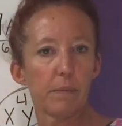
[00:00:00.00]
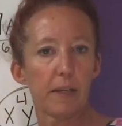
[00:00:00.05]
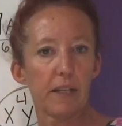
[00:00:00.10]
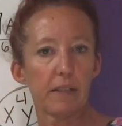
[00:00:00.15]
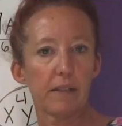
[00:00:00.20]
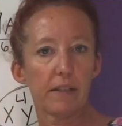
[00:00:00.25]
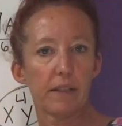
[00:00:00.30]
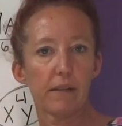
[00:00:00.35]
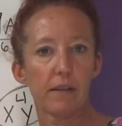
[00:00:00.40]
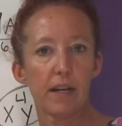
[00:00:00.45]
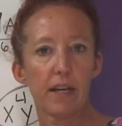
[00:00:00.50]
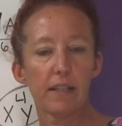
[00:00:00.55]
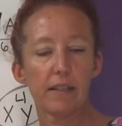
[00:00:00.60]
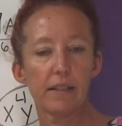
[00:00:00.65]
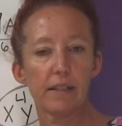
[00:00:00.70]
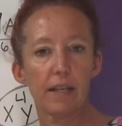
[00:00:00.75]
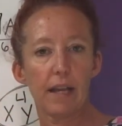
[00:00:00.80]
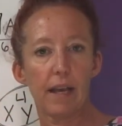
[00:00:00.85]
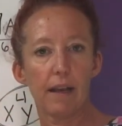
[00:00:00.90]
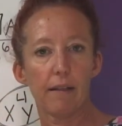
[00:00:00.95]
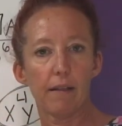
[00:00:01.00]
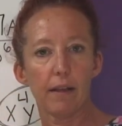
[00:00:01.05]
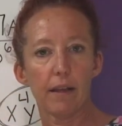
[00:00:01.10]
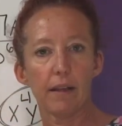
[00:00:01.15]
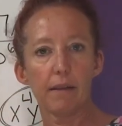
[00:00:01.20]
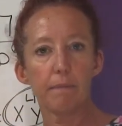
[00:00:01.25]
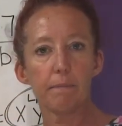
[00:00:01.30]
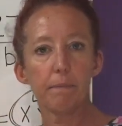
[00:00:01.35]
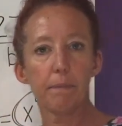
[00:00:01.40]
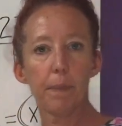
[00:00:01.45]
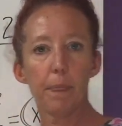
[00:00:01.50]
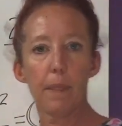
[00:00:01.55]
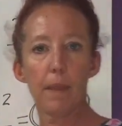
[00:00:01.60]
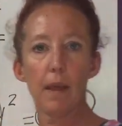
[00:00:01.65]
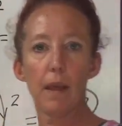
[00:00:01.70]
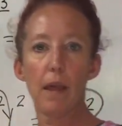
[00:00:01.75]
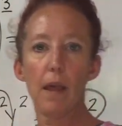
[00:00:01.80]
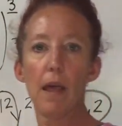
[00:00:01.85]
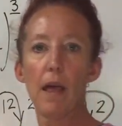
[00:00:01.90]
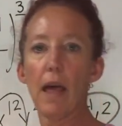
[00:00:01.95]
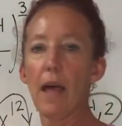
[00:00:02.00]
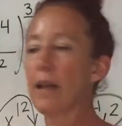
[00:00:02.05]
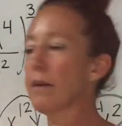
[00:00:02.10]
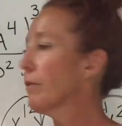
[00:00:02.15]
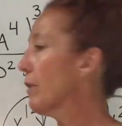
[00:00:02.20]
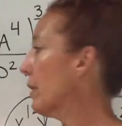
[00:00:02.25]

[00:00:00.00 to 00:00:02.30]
my dear Aunt Sally. And